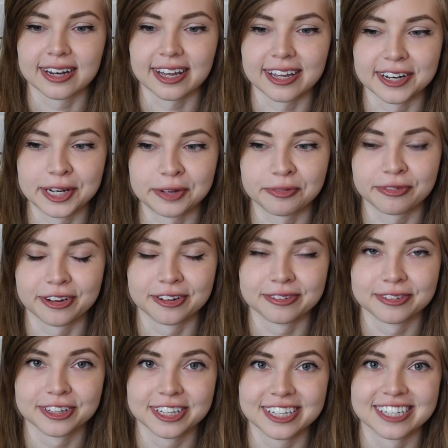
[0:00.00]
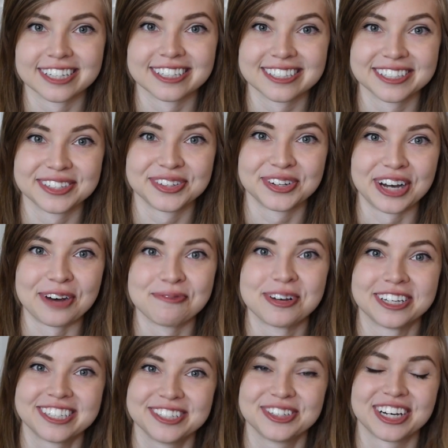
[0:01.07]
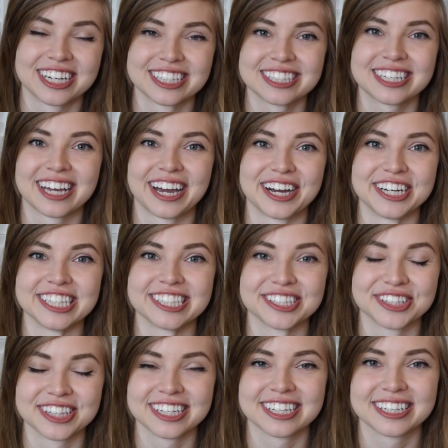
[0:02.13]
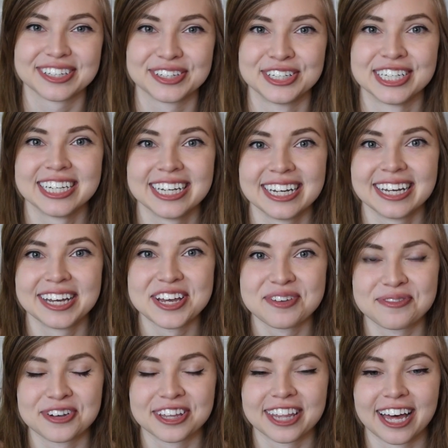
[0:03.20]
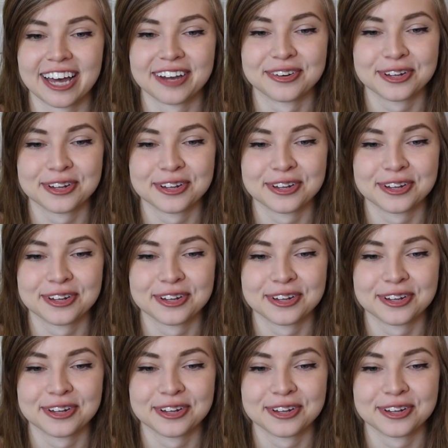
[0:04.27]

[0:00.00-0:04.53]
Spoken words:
And it felt really good to know how much you guys care, so thank you for that.